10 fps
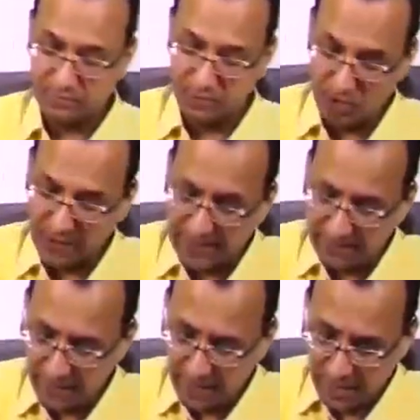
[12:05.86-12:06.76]
Okay.
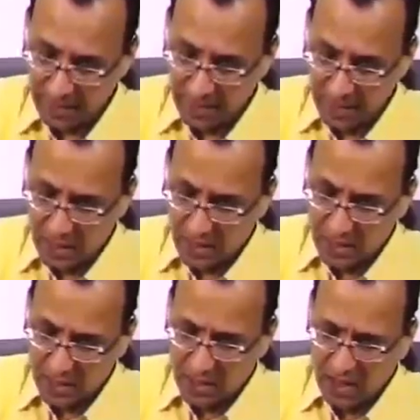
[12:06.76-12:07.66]

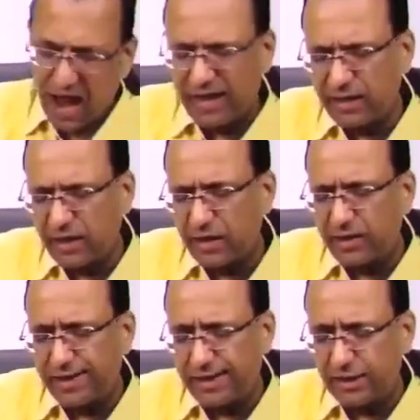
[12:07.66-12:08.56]
Hyaline
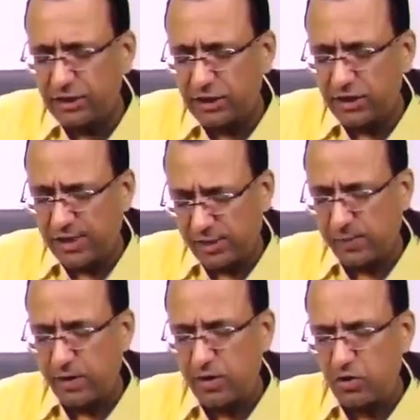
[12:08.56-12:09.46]
cartilage in the
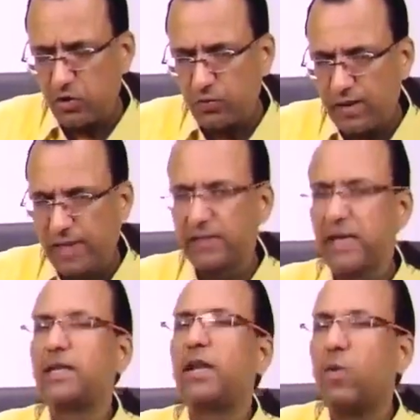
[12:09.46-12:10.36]
respiratory tube will
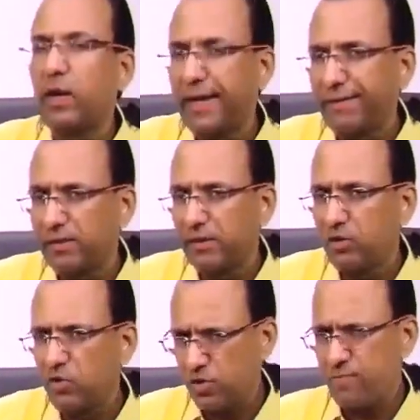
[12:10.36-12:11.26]
extend till what level?
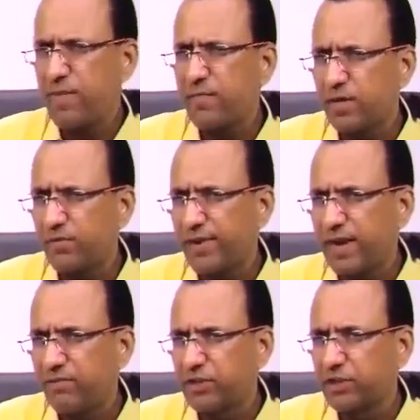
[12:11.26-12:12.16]
Do you remember we
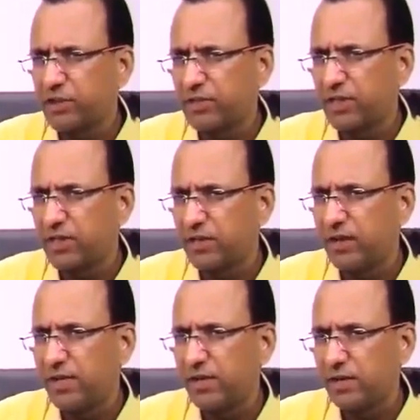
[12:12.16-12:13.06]
have discussed that
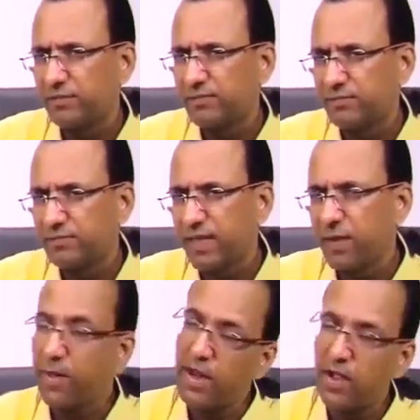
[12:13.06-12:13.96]
earlier in the
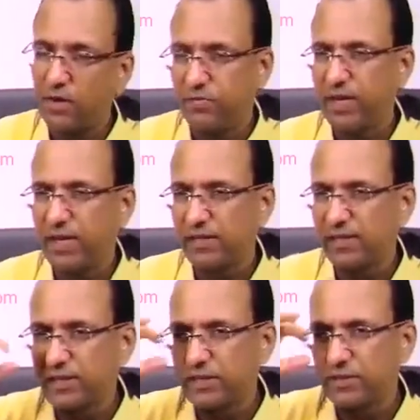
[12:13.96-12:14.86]
beginning of the
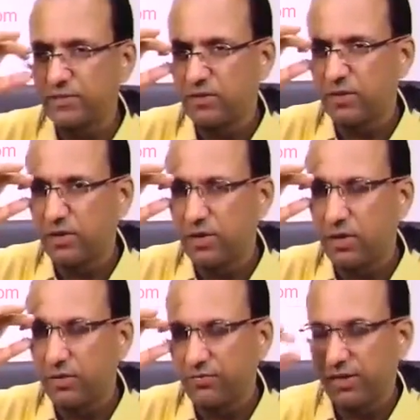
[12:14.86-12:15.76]
session
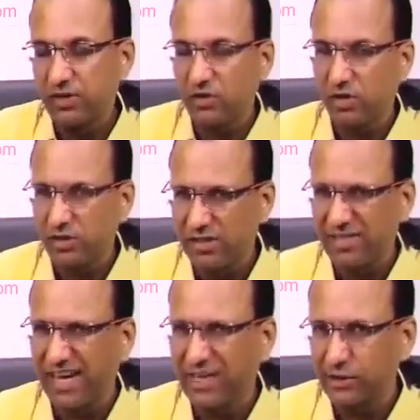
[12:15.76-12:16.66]
of histology
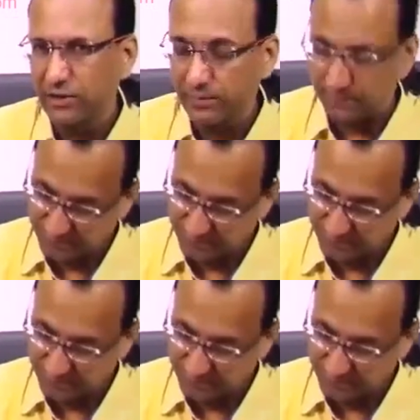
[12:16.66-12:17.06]
section?